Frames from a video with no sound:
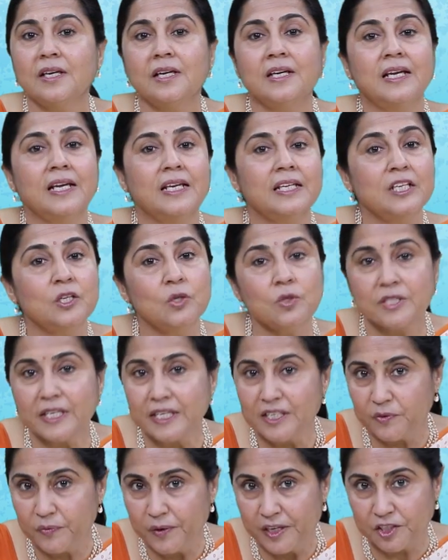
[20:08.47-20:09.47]
in an
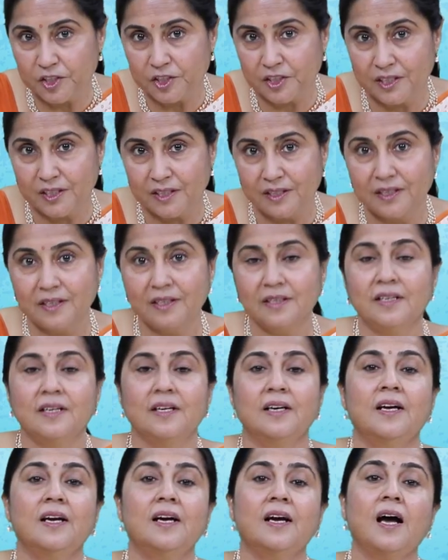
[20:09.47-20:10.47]
innocent fashion.
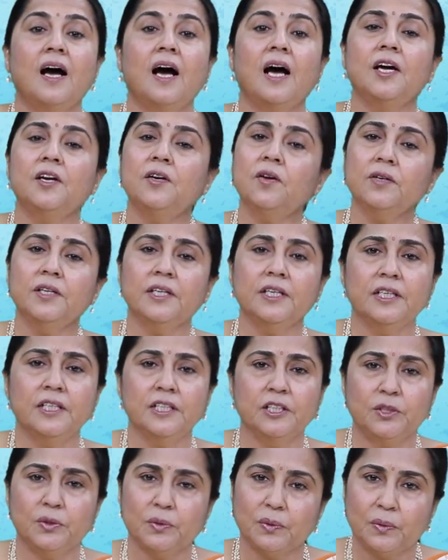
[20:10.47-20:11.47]

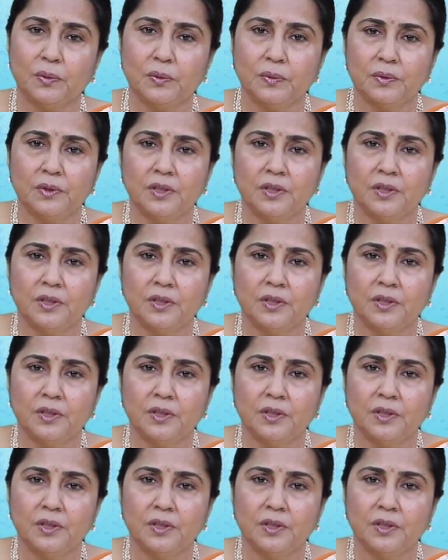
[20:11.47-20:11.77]
Ironically though,